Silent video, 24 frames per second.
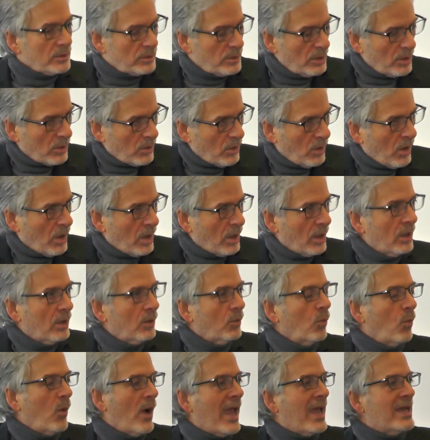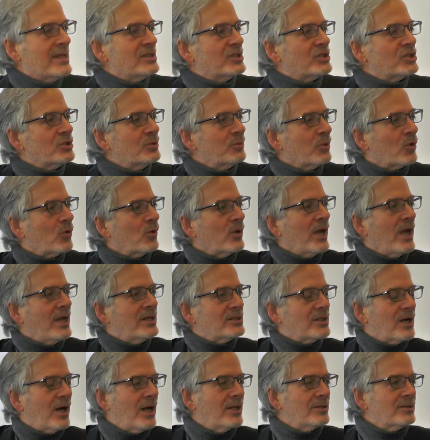there are ways to
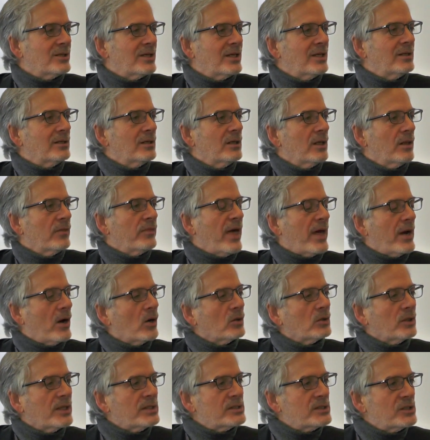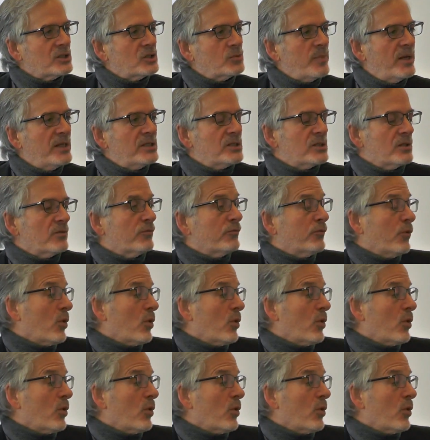create content that are less expensive.